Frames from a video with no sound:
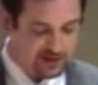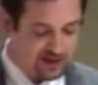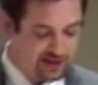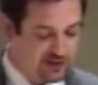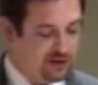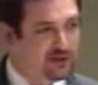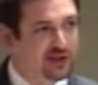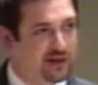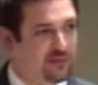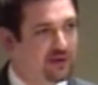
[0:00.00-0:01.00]
And so
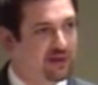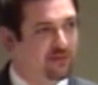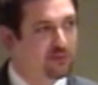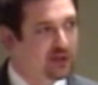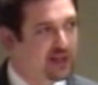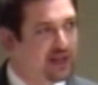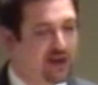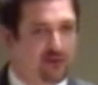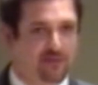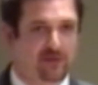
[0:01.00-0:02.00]
there's some really
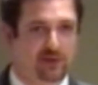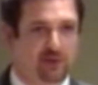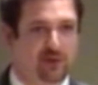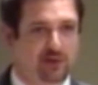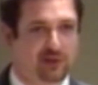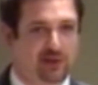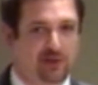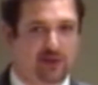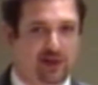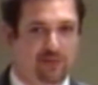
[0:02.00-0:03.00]
helpful tools that
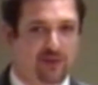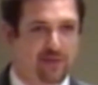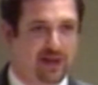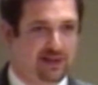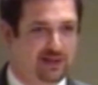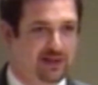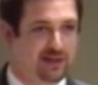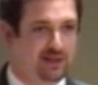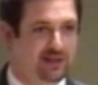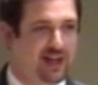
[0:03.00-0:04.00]
you can implement
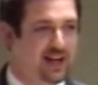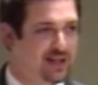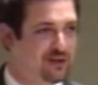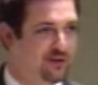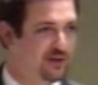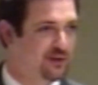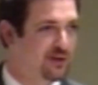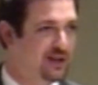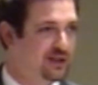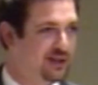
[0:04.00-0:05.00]
to answer those
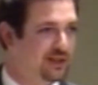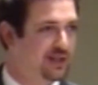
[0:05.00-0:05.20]
questions.